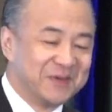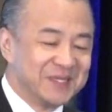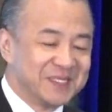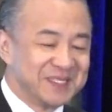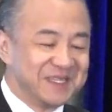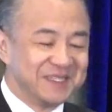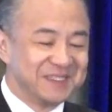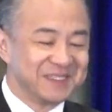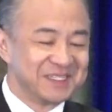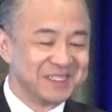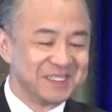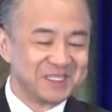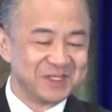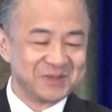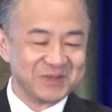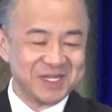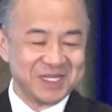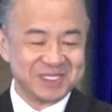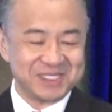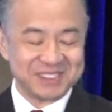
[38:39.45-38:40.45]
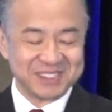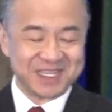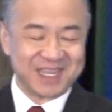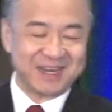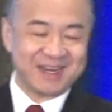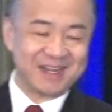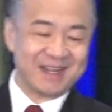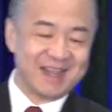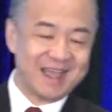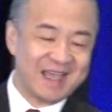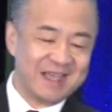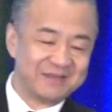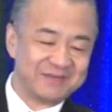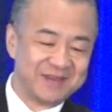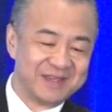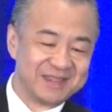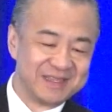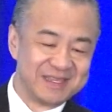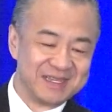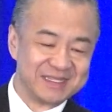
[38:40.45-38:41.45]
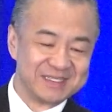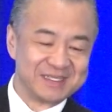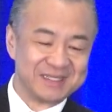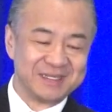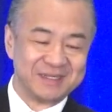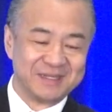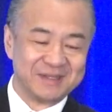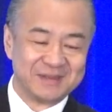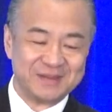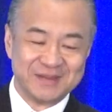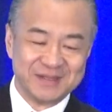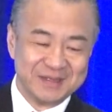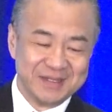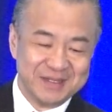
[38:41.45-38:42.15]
we've seen situations kind of laugh at this, you know.